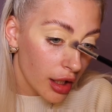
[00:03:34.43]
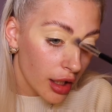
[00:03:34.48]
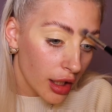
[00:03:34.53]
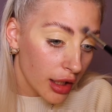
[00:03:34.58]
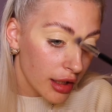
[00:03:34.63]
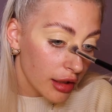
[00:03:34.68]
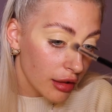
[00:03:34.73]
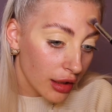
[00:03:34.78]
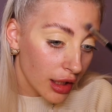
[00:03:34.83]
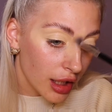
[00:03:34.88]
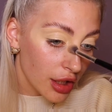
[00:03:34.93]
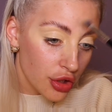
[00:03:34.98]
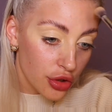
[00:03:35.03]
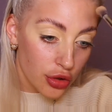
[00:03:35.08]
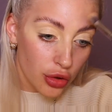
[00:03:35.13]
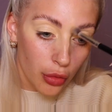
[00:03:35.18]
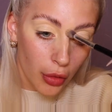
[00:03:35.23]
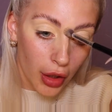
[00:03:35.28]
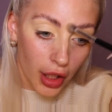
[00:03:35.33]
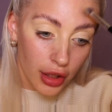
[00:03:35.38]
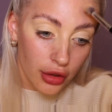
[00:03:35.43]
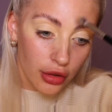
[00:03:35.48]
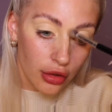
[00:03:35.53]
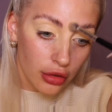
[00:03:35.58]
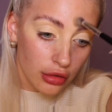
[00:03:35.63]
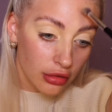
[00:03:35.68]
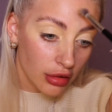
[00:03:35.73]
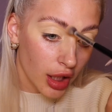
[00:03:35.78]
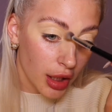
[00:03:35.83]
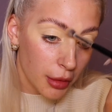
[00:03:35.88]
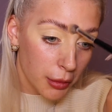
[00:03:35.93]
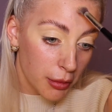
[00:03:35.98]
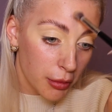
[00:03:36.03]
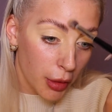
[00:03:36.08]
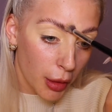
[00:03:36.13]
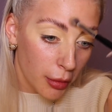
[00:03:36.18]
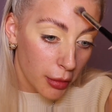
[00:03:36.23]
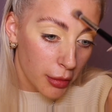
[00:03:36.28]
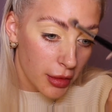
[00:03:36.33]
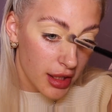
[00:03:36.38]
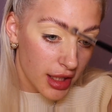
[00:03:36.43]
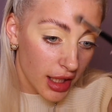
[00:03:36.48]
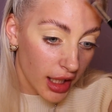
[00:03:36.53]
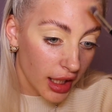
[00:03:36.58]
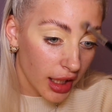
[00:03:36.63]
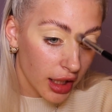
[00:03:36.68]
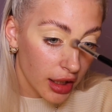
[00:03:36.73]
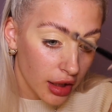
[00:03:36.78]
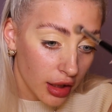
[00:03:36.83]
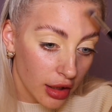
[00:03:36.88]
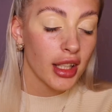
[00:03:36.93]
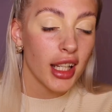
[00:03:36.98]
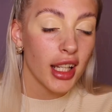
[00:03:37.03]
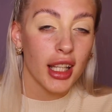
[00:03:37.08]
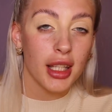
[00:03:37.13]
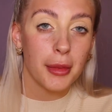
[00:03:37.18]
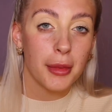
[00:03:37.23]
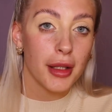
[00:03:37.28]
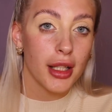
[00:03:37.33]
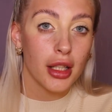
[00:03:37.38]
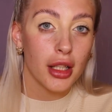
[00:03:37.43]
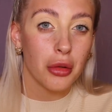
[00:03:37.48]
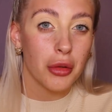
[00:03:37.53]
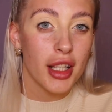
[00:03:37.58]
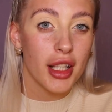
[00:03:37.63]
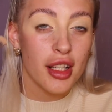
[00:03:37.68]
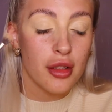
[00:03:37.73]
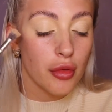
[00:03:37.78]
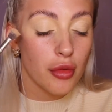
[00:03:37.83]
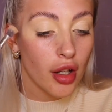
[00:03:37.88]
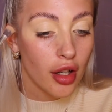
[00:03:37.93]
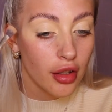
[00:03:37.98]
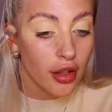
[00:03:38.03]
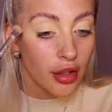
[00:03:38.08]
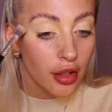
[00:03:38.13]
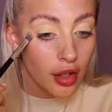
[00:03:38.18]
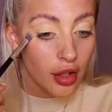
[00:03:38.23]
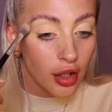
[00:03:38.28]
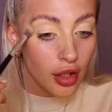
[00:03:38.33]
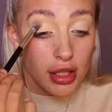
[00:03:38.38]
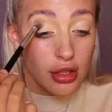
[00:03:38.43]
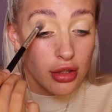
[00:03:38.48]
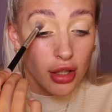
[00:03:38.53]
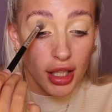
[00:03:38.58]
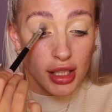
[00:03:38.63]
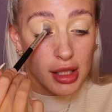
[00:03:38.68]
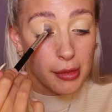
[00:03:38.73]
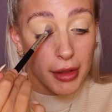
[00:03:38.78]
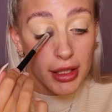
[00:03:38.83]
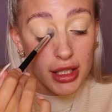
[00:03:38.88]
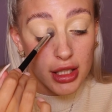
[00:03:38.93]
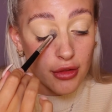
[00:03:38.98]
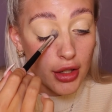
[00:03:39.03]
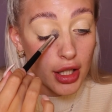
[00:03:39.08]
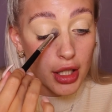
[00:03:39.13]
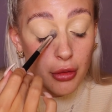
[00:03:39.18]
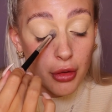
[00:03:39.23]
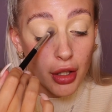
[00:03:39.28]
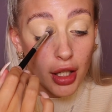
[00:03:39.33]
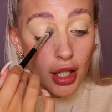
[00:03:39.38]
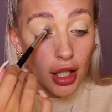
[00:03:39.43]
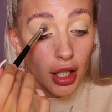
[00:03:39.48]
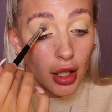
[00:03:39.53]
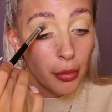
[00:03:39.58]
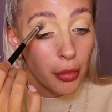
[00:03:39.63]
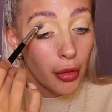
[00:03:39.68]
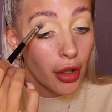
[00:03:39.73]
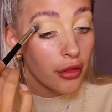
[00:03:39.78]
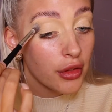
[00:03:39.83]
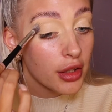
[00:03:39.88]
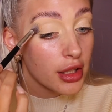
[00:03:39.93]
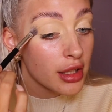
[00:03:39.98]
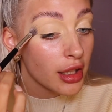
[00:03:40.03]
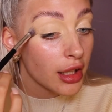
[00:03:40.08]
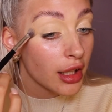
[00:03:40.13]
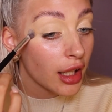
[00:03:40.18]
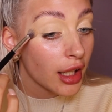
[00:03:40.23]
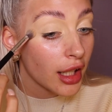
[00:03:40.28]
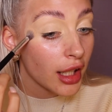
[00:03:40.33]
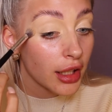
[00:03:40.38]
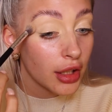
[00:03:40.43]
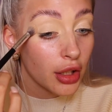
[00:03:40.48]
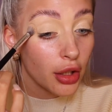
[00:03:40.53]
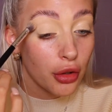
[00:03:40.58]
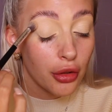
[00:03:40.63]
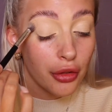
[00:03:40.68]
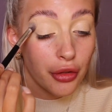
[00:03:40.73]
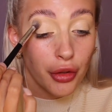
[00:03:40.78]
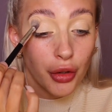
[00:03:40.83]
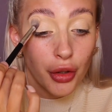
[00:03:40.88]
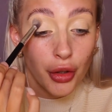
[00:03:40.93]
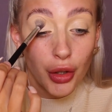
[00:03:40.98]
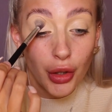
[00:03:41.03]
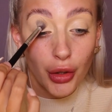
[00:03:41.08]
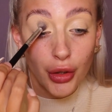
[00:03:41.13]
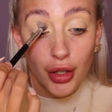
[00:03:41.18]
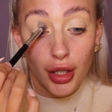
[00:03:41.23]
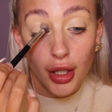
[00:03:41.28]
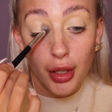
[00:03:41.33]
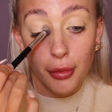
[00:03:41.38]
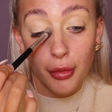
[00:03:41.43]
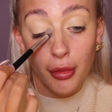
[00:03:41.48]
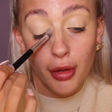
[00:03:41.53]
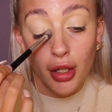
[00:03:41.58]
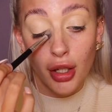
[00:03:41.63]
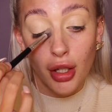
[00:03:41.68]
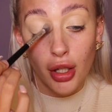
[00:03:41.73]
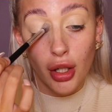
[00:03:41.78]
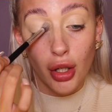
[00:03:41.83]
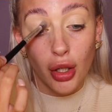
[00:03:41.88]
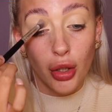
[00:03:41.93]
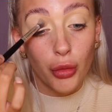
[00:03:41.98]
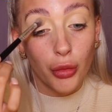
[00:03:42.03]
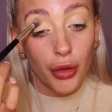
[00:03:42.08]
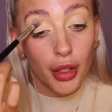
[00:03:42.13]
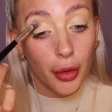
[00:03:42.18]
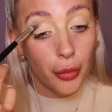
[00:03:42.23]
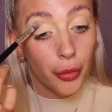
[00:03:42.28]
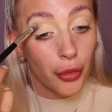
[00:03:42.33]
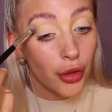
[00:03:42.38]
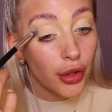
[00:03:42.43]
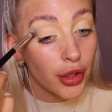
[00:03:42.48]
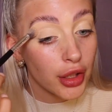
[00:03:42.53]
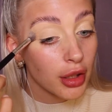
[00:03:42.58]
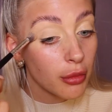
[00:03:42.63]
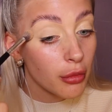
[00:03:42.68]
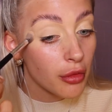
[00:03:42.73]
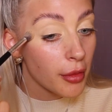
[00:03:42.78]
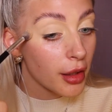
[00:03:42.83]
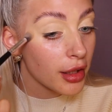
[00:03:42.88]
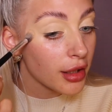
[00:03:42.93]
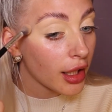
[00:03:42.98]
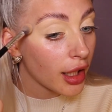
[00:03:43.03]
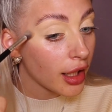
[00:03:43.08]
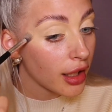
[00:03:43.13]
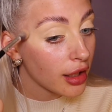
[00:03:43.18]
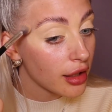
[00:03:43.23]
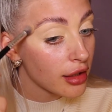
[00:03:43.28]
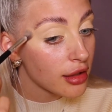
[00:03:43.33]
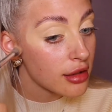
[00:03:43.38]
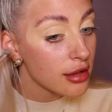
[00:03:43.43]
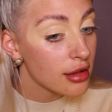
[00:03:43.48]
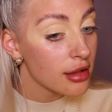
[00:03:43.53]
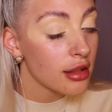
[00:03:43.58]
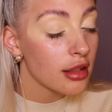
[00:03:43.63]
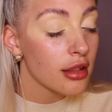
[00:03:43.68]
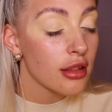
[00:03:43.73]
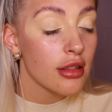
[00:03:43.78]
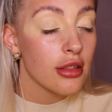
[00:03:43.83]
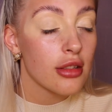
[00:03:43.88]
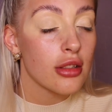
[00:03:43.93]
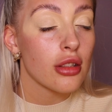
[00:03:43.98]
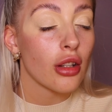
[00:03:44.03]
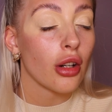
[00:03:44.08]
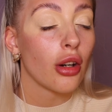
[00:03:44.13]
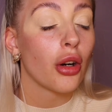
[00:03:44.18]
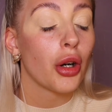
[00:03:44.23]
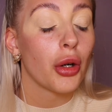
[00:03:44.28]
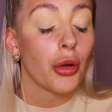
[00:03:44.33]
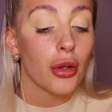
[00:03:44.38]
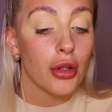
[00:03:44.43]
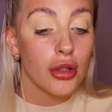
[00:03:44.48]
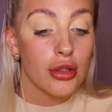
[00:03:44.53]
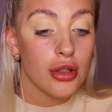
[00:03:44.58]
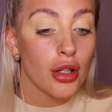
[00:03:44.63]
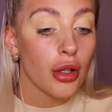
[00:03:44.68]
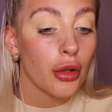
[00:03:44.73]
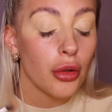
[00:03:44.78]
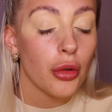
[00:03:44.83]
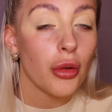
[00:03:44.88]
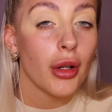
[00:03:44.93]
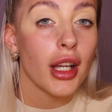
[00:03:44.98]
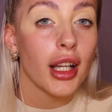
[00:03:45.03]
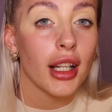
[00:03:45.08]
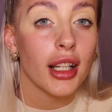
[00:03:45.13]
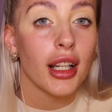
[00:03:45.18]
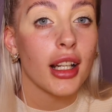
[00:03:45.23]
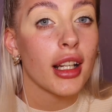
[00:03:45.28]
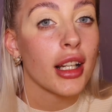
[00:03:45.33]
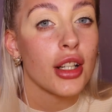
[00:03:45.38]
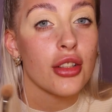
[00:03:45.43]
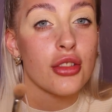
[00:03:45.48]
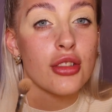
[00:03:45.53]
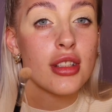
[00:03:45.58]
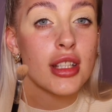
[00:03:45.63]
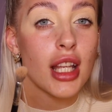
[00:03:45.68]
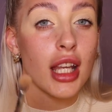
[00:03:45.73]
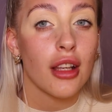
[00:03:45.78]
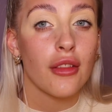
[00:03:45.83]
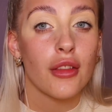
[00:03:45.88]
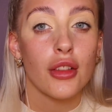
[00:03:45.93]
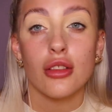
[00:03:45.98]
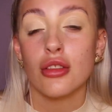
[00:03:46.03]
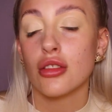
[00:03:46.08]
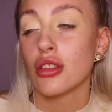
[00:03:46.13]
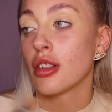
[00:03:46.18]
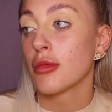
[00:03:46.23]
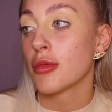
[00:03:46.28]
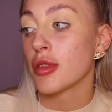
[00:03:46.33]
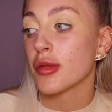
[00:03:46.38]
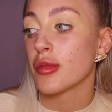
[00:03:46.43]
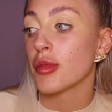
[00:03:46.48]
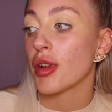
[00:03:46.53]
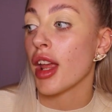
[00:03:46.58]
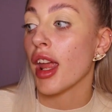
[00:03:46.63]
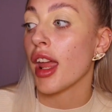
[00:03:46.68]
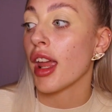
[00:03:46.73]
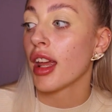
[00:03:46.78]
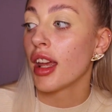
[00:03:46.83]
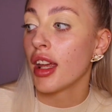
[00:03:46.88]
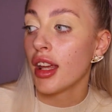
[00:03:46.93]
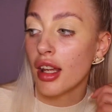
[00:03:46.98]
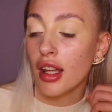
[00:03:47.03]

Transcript: and it'll last you a while, I'd probably say get the P. Louise one. It's not expensive anyway, but obviously I go through them when I'm working with my clients so quick, and I just save so much money